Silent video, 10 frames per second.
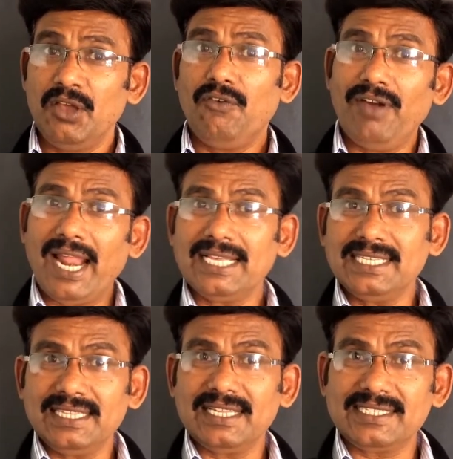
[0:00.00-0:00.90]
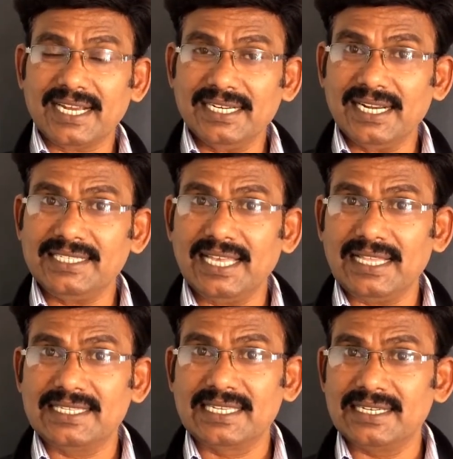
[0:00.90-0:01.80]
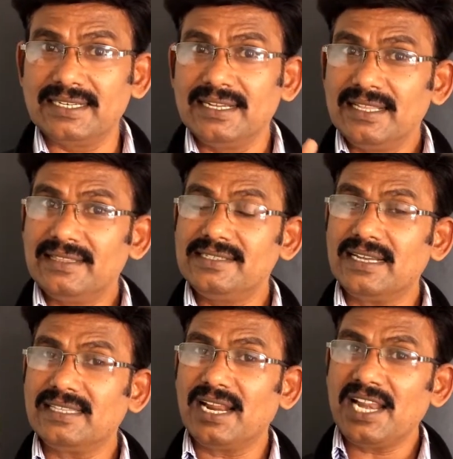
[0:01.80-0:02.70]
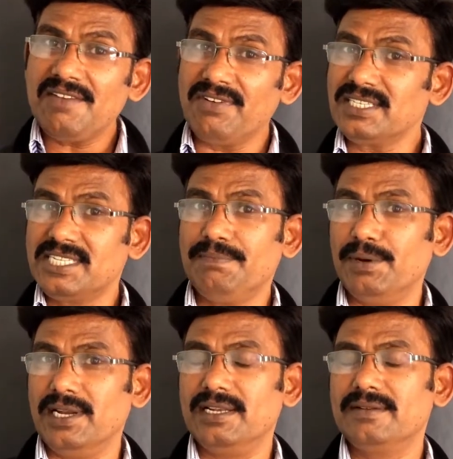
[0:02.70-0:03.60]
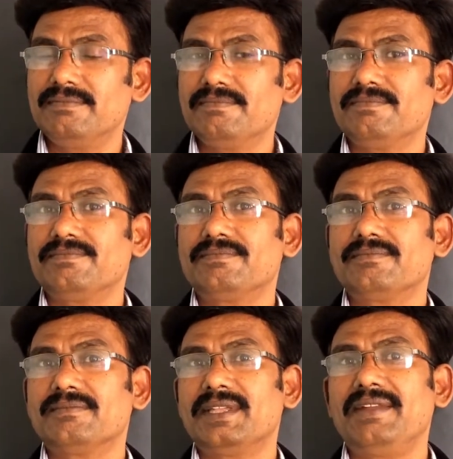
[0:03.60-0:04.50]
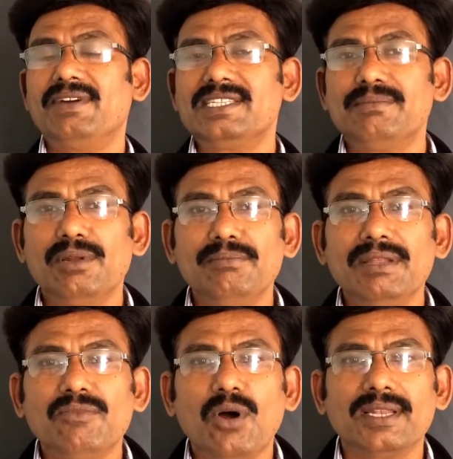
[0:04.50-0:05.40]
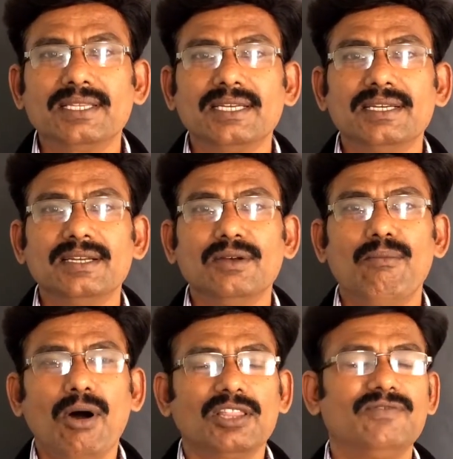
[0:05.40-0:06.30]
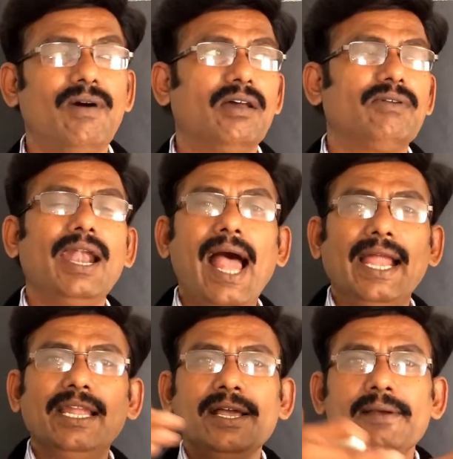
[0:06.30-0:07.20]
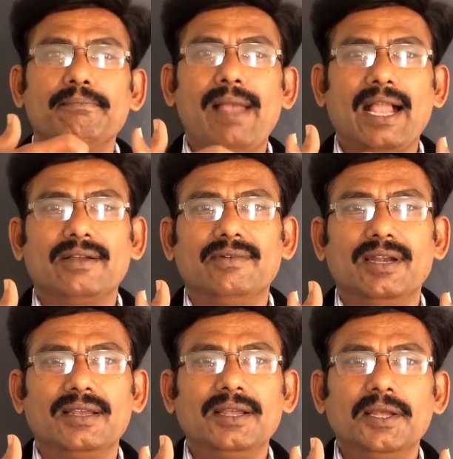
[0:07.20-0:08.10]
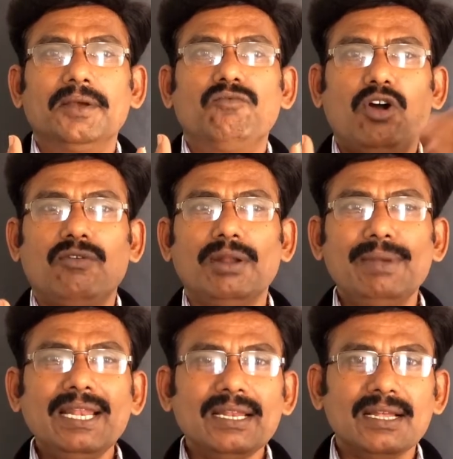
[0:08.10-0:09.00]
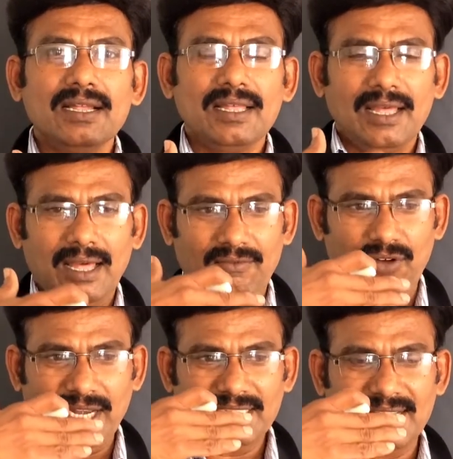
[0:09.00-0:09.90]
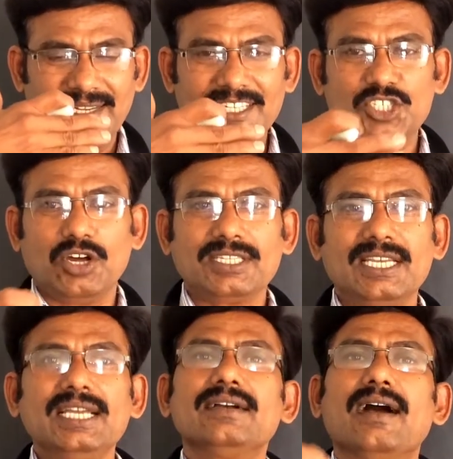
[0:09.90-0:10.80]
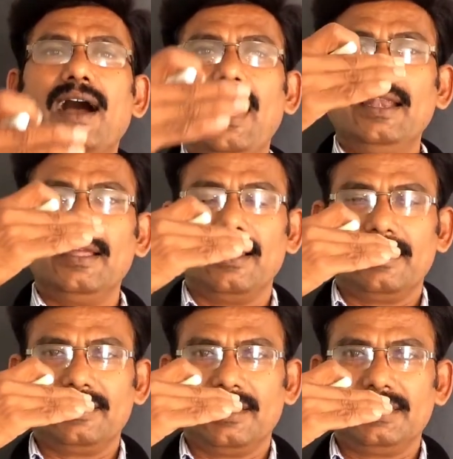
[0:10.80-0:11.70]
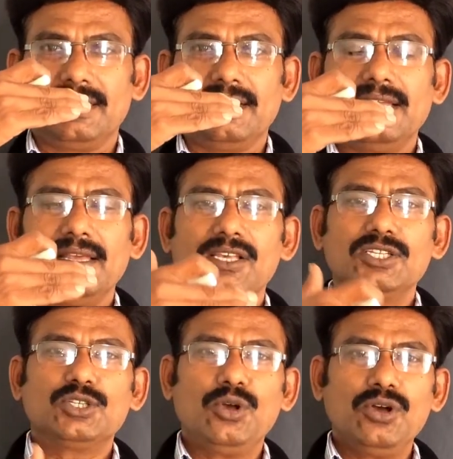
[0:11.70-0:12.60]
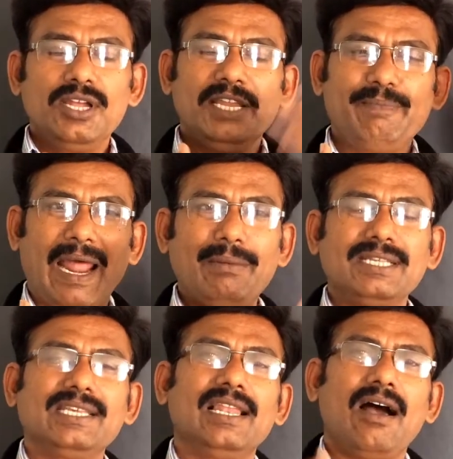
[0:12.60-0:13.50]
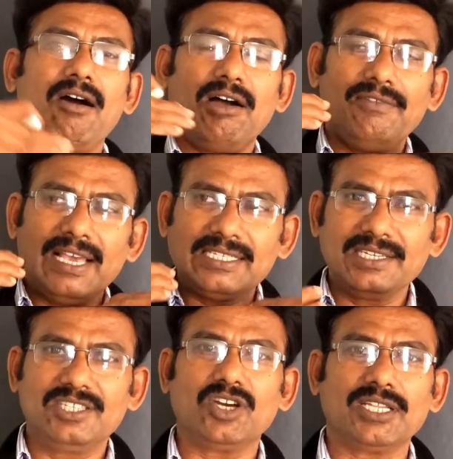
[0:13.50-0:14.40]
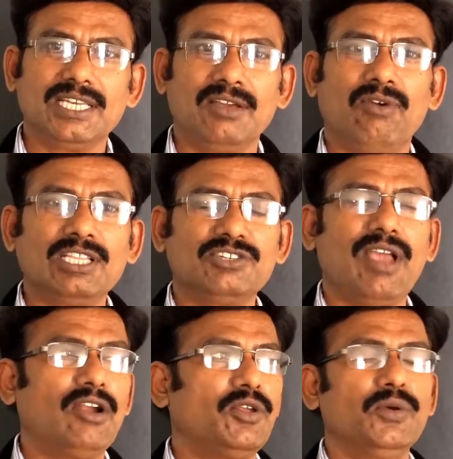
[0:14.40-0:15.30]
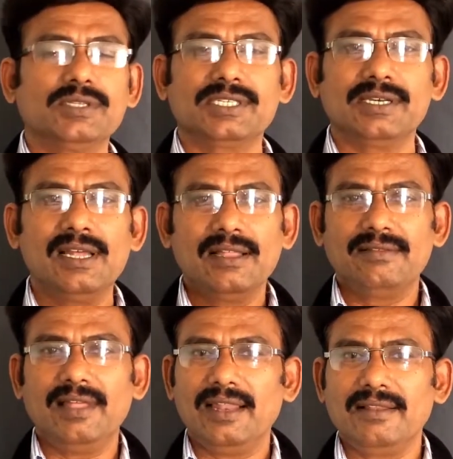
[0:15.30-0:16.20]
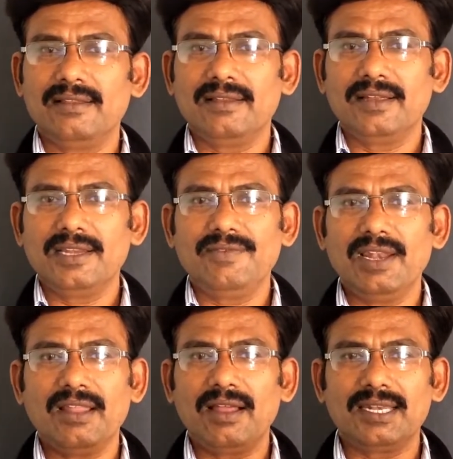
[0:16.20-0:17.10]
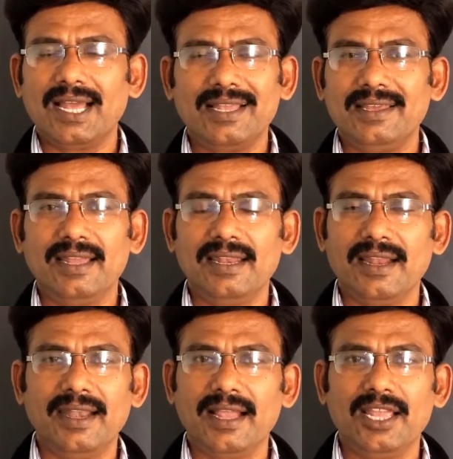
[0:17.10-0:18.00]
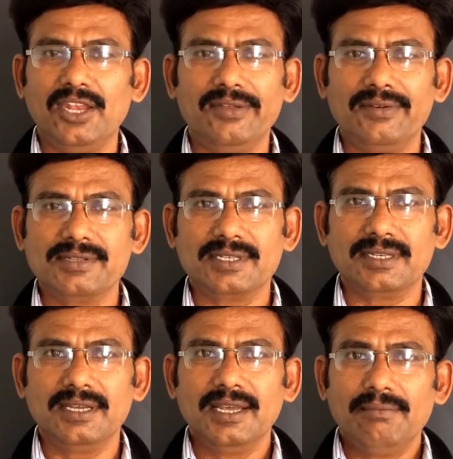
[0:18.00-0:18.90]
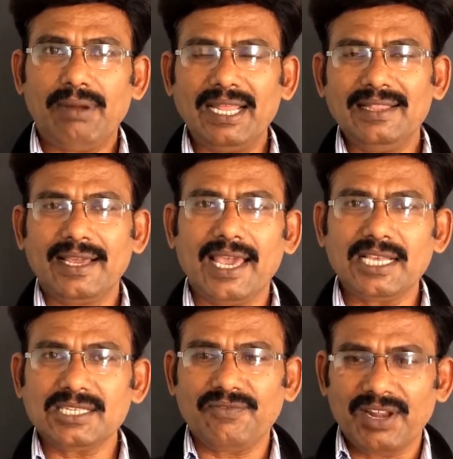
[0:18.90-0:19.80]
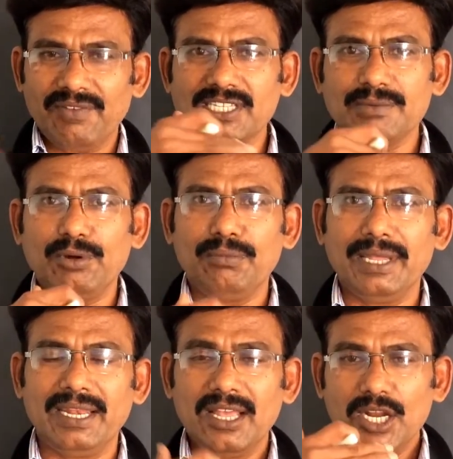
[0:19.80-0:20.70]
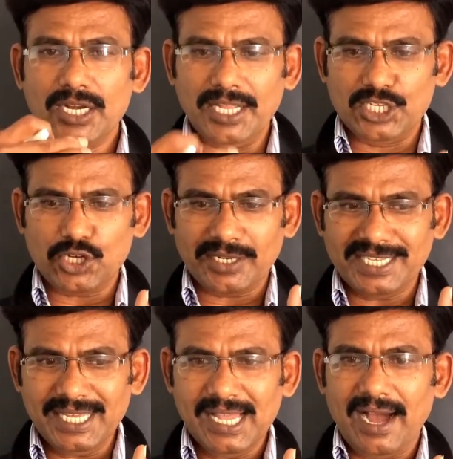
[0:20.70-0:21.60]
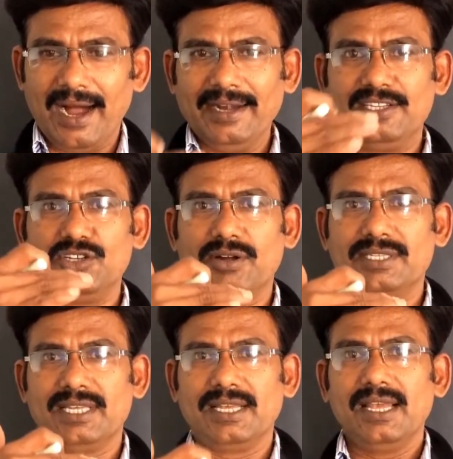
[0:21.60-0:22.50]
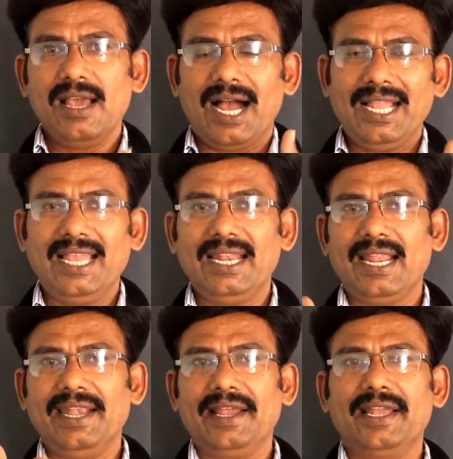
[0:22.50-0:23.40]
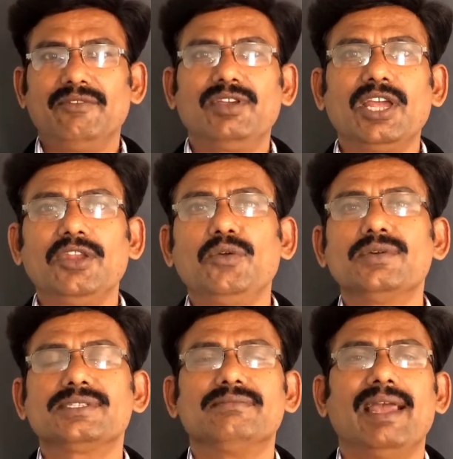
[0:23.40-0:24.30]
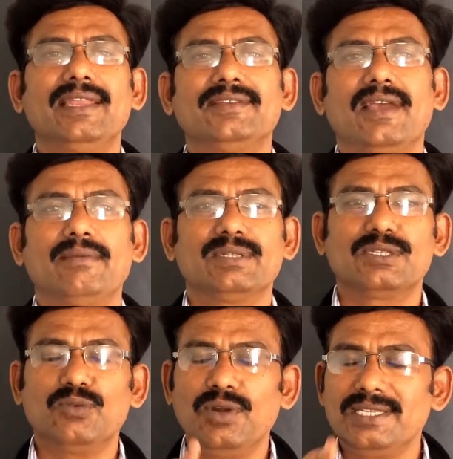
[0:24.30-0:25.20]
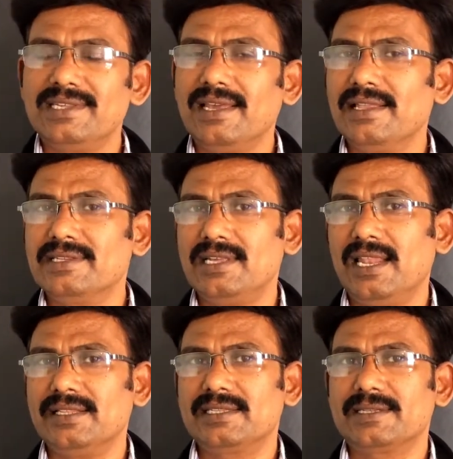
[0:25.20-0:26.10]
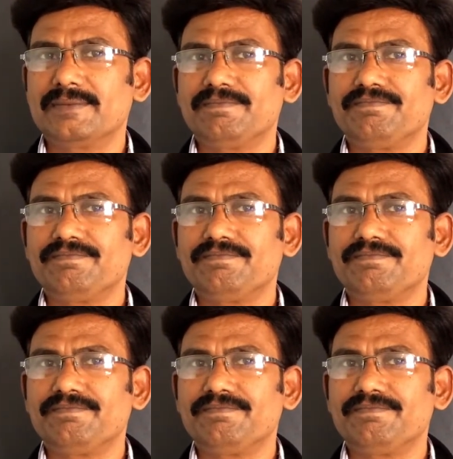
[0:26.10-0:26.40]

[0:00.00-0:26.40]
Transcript: Whereas in the secondary cells, these are the reversible. Reversible mean what? Both forward and backward. Forward mean one is the discharging and recharging. So in primary cell always discharging. Once you have to use, then it will not again and again use it. But in the case of reversible mean discharging and charging again and again. We can use many times, only single cells.